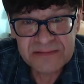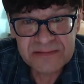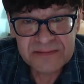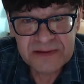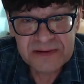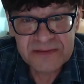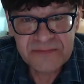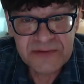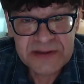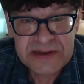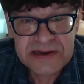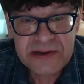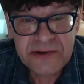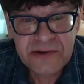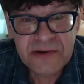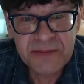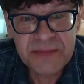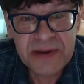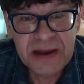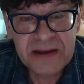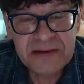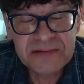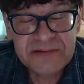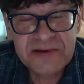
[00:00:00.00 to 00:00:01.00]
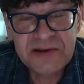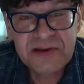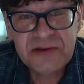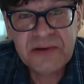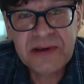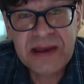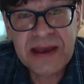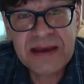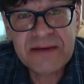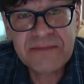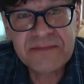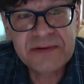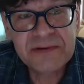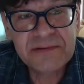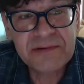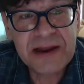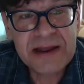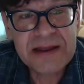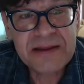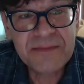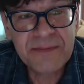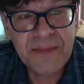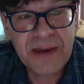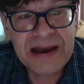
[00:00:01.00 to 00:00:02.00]
a video about, do you have the
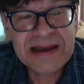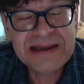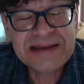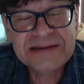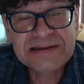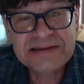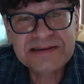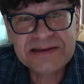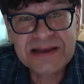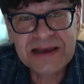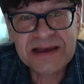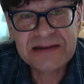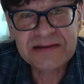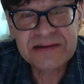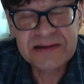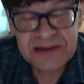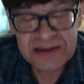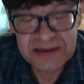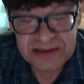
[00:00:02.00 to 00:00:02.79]
right mindset